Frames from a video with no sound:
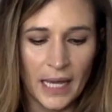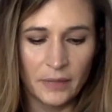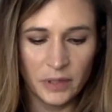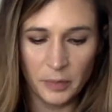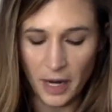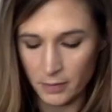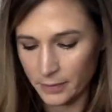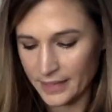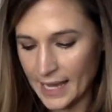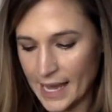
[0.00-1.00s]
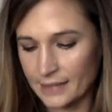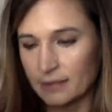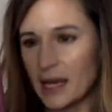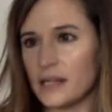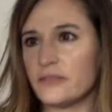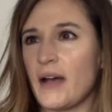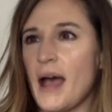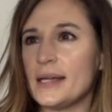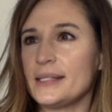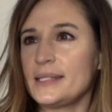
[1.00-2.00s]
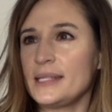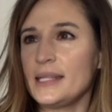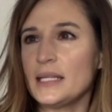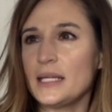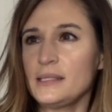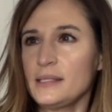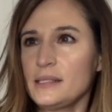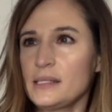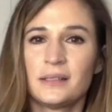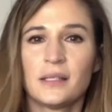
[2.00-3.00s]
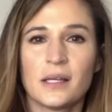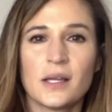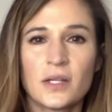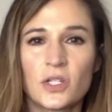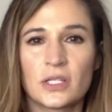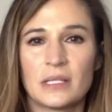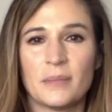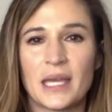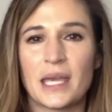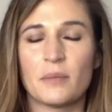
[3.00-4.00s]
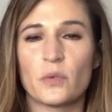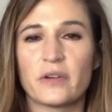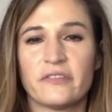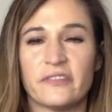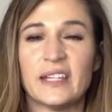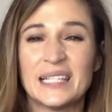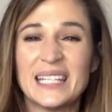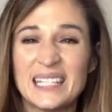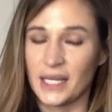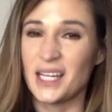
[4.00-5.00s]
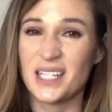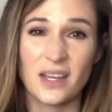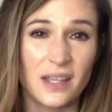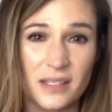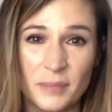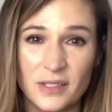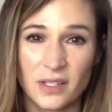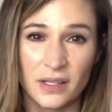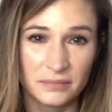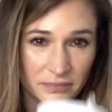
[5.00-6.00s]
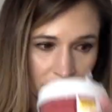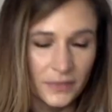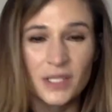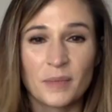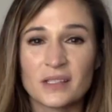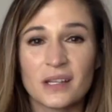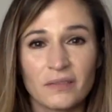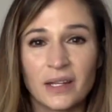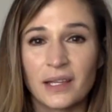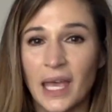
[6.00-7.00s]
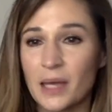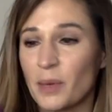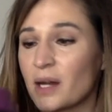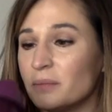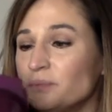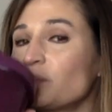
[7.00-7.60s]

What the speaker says: I would probably add a lot of ice to this just to make it more filling. I gotta tell you, it smells good. It smells like vanilla cake batter.